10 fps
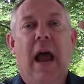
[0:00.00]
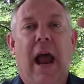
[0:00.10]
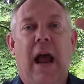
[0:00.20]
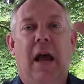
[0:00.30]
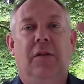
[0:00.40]

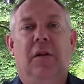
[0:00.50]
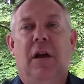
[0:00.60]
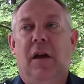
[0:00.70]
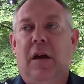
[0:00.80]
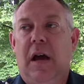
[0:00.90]
And
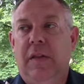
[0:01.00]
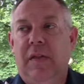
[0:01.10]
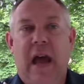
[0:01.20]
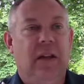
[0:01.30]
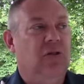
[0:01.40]

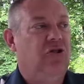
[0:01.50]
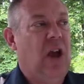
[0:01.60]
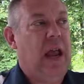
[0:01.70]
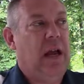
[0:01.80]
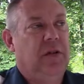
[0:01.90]
that
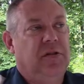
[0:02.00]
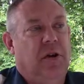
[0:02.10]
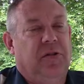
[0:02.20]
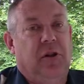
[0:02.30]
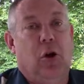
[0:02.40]
chain
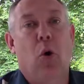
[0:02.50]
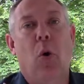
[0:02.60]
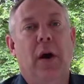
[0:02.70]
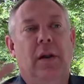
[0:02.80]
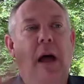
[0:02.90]
starts to
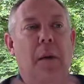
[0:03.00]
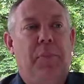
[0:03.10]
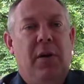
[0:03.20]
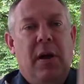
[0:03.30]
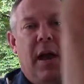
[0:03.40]
coil
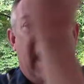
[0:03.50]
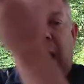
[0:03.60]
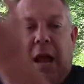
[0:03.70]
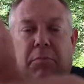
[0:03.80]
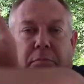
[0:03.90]
up
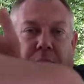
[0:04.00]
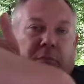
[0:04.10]
and